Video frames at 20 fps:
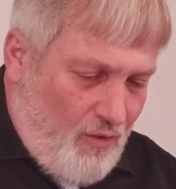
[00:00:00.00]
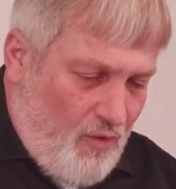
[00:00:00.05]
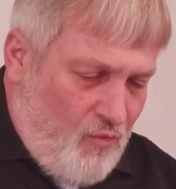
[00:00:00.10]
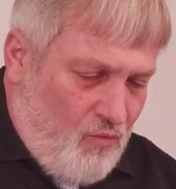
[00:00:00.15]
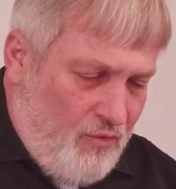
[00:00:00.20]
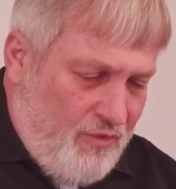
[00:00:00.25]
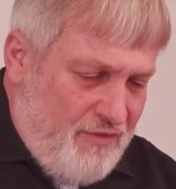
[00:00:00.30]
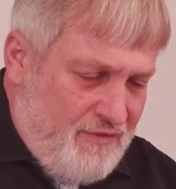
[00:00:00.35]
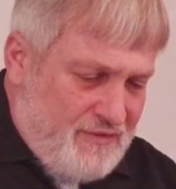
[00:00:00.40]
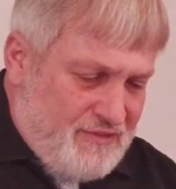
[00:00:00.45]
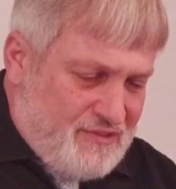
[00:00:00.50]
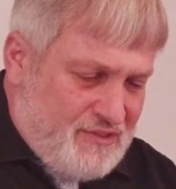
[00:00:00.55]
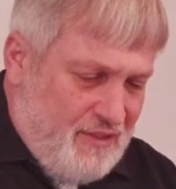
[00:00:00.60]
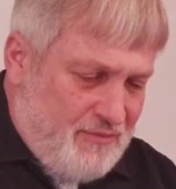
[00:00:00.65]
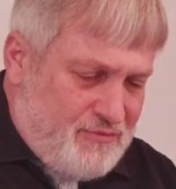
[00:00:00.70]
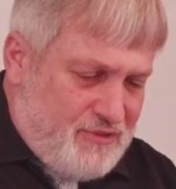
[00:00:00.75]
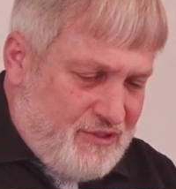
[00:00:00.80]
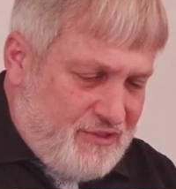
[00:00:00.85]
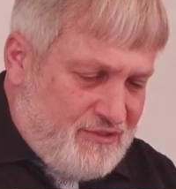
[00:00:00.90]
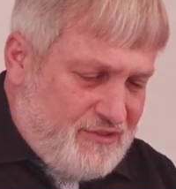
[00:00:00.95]
one of the
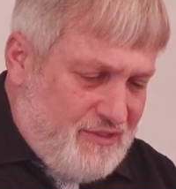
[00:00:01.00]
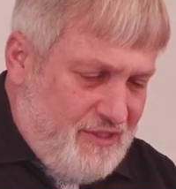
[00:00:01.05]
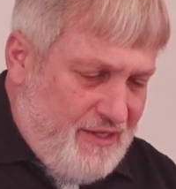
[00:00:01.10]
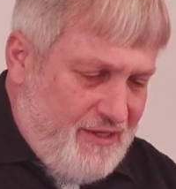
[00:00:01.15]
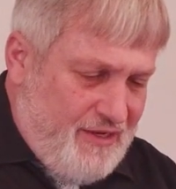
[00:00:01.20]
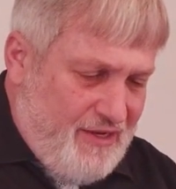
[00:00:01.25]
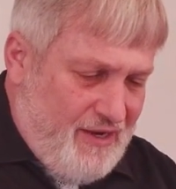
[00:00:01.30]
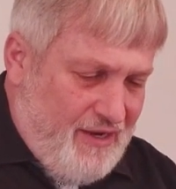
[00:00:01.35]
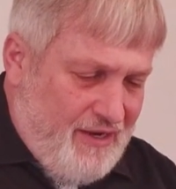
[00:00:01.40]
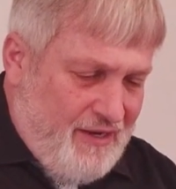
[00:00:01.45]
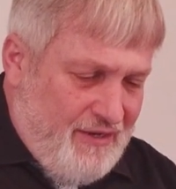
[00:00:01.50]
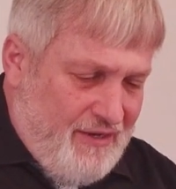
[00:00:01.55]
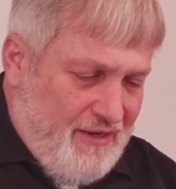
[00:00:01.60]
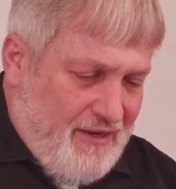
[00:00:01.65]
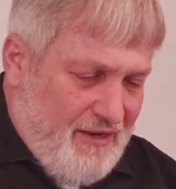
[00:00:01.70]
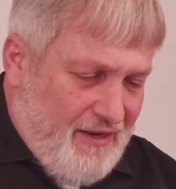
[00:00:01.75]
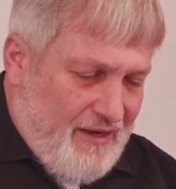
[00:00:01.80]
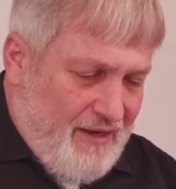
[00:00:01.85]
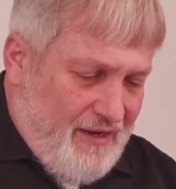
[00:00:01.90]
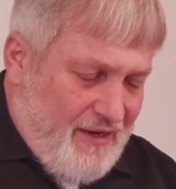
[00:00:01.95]
subjects that
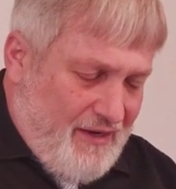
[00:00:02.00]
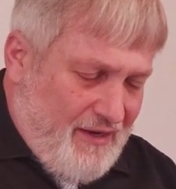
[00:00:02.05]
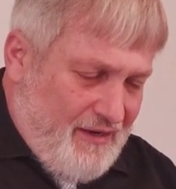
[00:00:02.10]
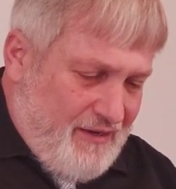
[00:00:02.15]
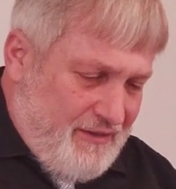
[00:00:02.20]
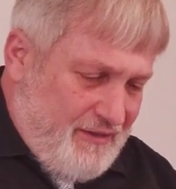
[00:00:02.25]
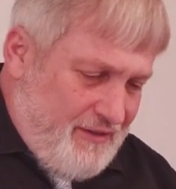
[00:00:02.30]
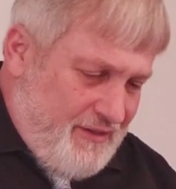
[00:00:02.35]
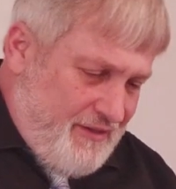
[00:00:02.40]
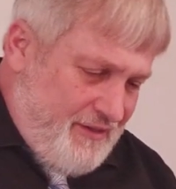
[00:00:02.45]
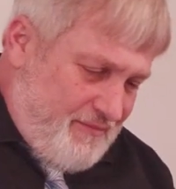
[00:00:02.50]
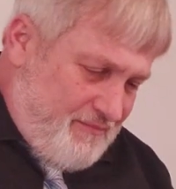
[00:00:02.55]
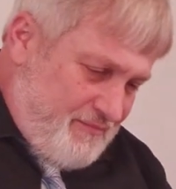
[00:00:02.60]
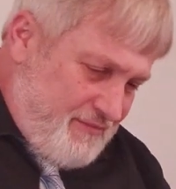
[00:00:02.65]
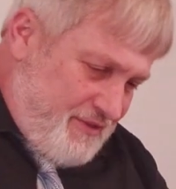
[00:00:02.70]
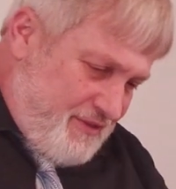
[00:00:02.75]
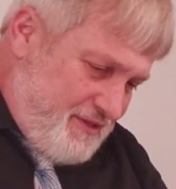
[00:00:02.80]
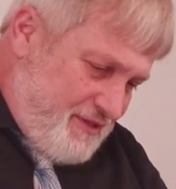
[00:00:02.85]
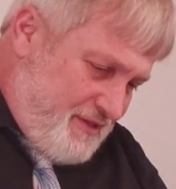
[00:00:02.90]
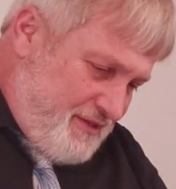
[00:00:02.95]
uh, and
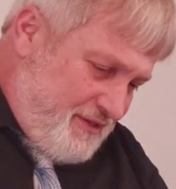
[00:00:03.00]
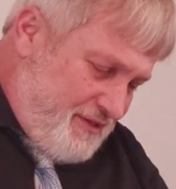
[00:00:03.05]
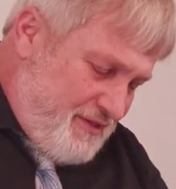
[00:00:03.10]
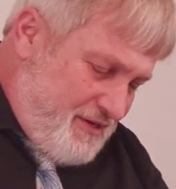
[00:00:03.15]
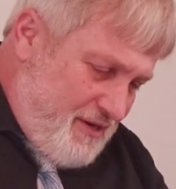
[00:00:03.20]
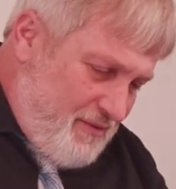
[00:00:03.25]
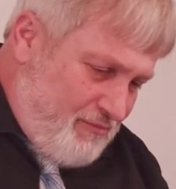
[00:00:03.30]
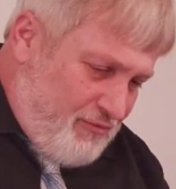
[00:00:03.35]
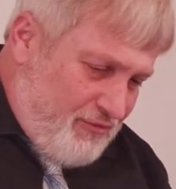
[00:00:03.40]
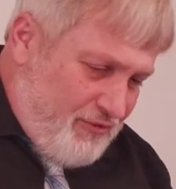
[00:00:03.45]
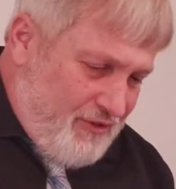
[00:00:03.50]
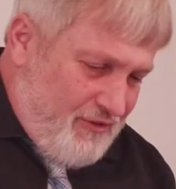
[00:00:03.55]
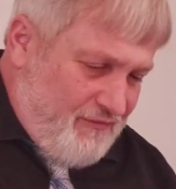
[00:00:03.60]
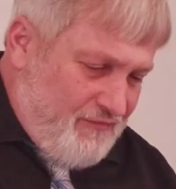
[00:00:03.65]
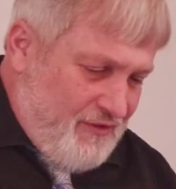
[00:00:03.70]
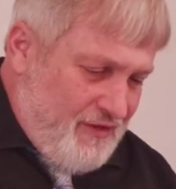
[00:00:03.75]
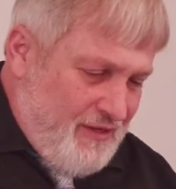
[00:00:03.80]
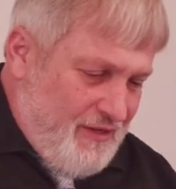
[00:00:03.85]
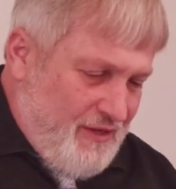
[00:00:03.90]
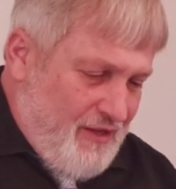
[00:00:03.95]
again, a number of